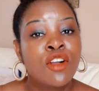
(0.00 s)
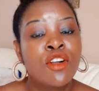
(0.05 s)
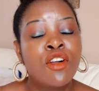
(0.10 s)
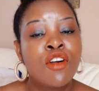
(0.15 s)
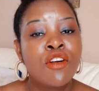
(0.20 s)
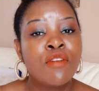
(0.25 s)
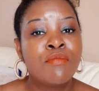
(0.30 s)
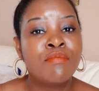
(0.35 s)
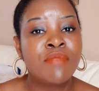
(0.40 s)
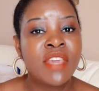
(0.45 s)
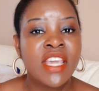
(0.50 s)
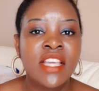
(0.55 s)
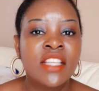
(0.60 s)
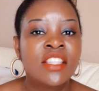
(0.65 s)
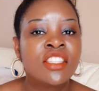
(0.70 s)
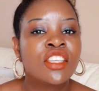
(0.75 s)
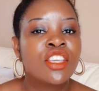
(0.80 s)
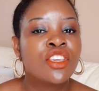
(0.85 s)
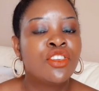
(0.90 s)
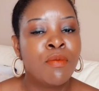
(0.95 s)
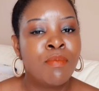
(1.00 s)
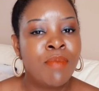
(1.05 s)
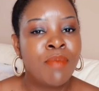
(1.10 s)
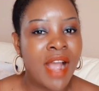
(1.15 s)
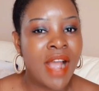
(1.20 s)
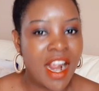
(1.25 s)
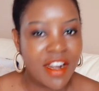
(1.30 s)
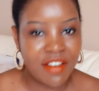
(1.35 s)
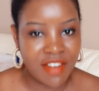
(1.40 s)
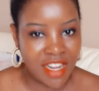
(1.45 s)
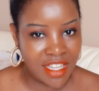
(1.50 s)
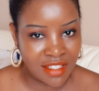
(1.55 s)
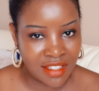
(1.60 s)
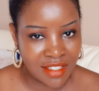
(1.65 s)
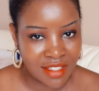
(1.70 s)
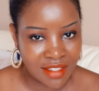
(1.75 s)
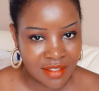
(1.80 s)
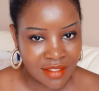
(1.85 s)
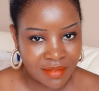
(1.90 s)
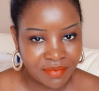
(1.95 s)
go meet your
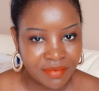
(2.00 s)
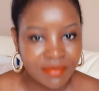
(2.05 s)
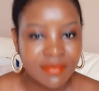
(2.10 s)
parents.